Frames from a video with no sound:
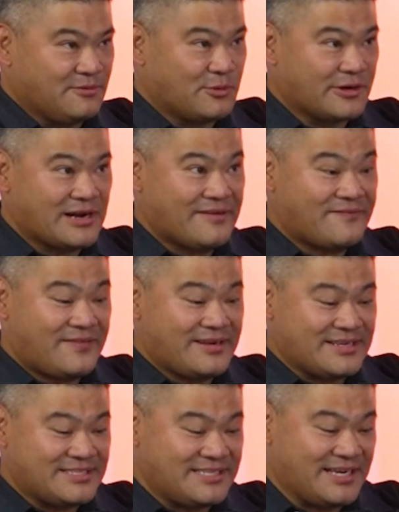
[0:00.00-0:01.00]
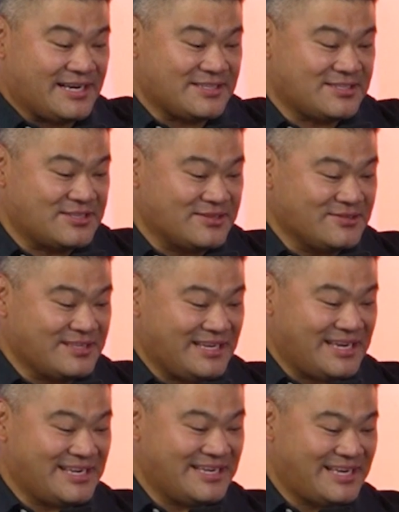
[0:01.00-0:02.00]
We're not finished yet. So
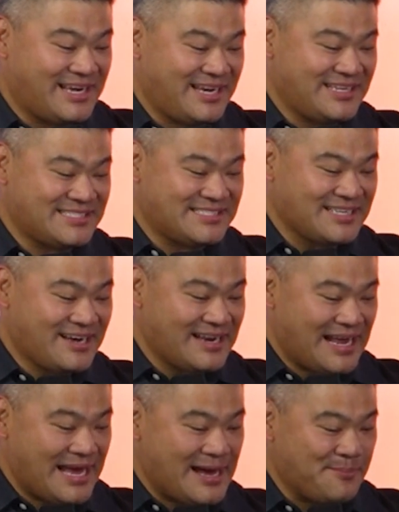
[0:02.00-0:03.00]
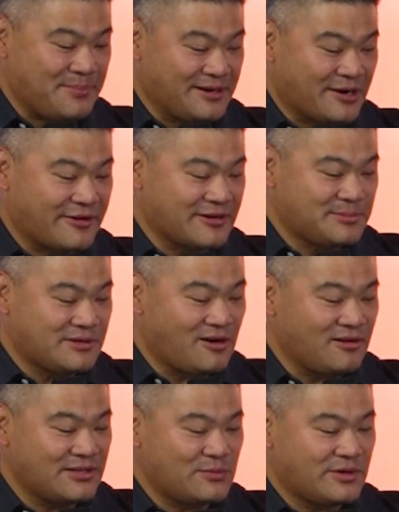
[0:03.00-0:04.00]
the Engage.app, an incredible
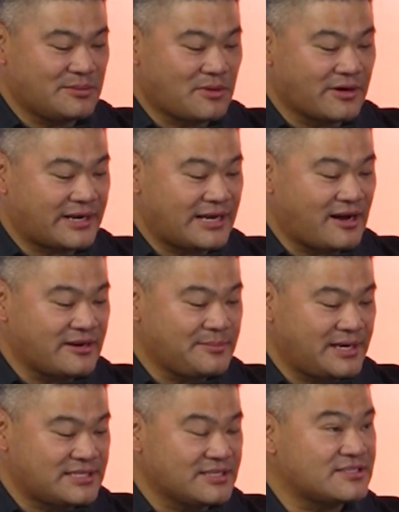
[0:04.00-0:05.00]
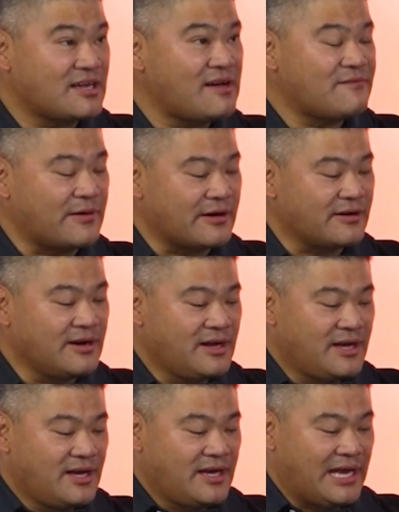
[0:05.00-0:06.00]
all-in-one marketing automation software
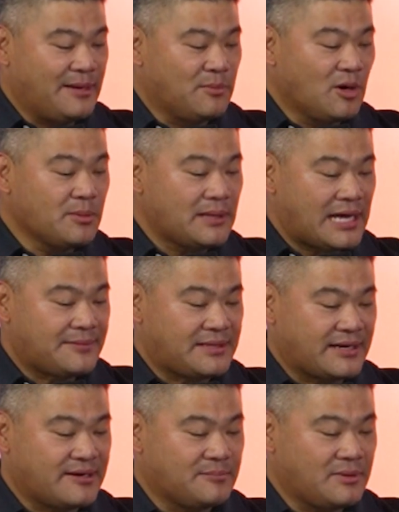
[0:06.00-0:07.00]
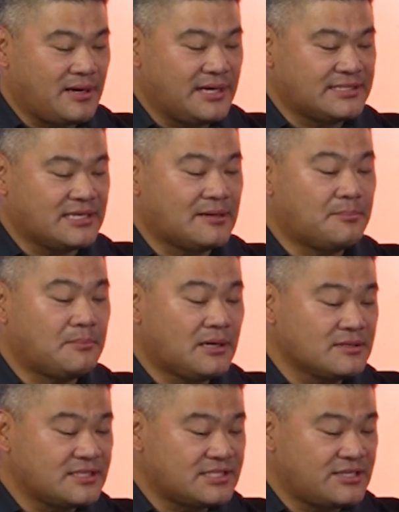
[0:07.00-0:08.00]
and mobile app that combines a
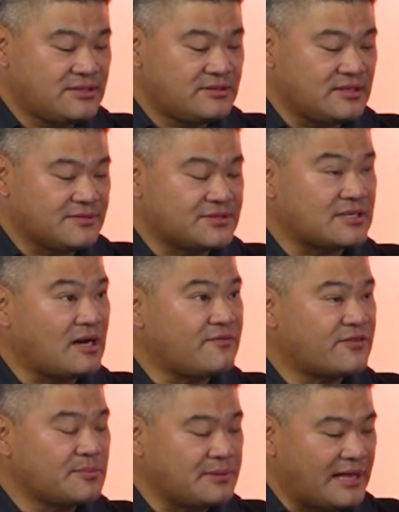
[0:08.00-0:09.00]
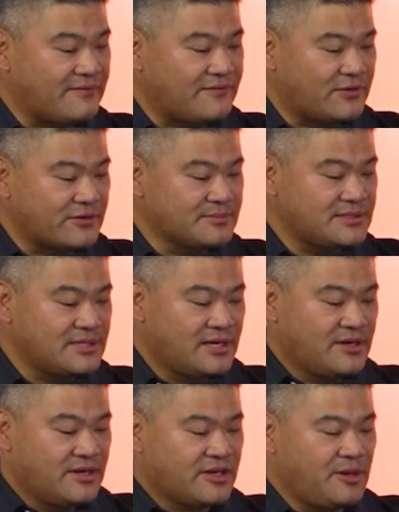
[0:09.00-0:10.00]
multitude of software platforms,
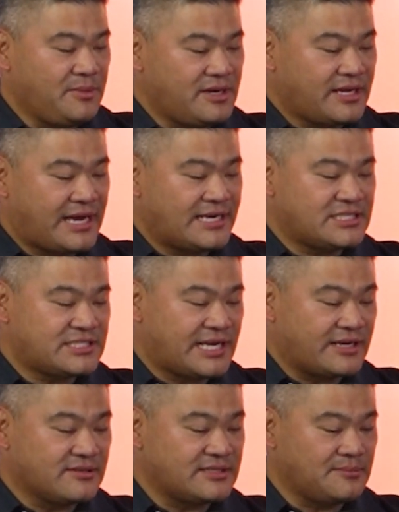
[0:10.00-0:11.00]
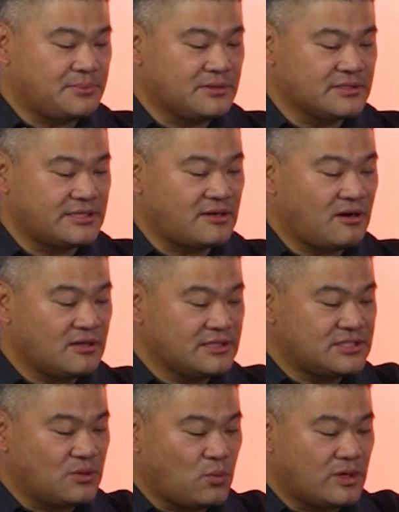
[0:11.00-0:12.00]
communication channels, and pulls it all
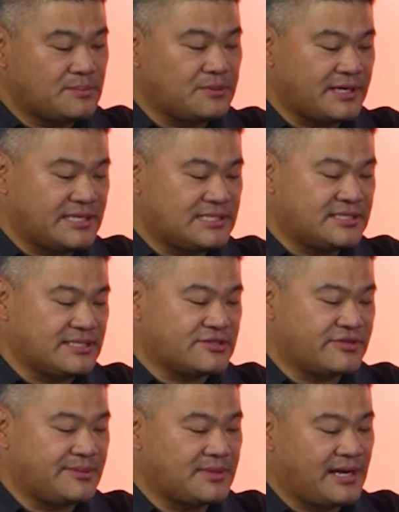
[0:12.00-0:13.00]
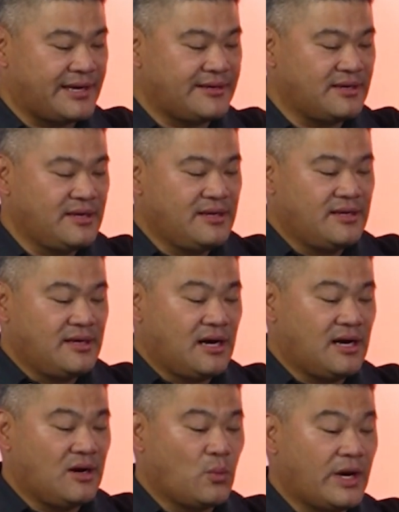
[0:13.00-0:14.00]
into one place to streamline
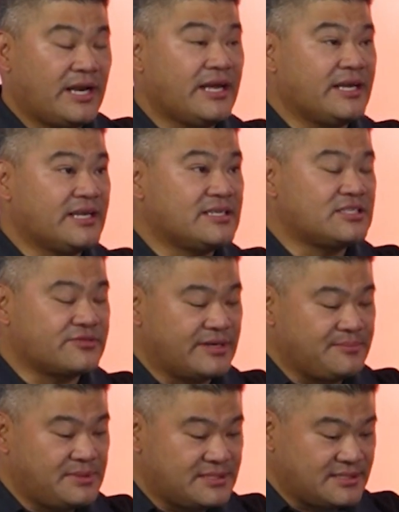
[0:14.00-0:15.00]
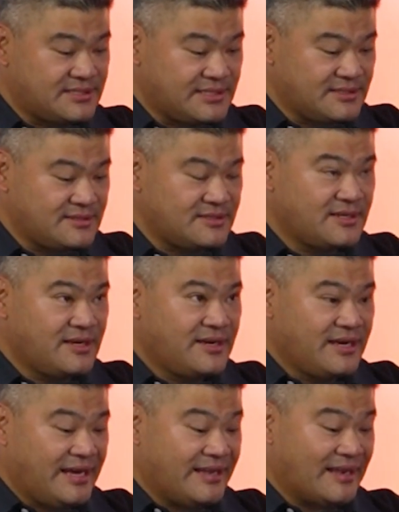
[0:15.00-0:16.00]
wedding industry businesses.
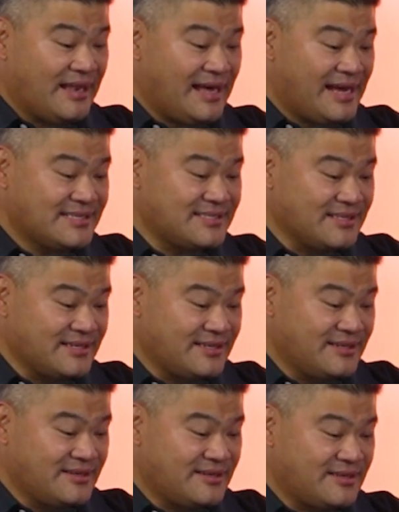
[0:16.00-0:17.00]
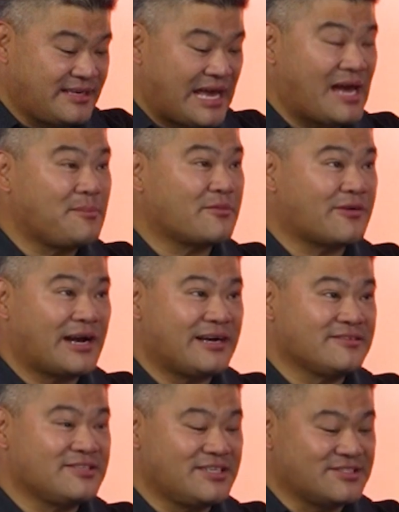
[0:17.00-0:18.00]
And lastly,
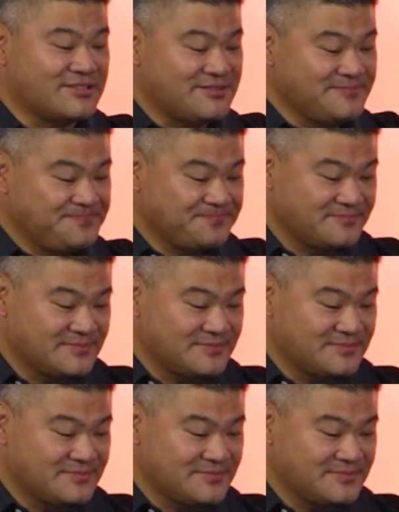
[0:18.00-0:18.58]
Campground Digital,